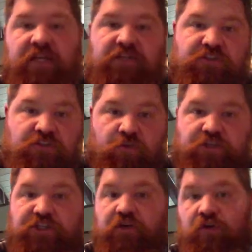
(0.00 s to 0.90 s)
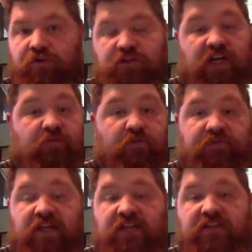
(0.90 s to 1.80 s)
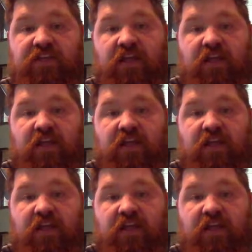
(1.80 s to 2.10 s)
distortion, overdrive, or fuzz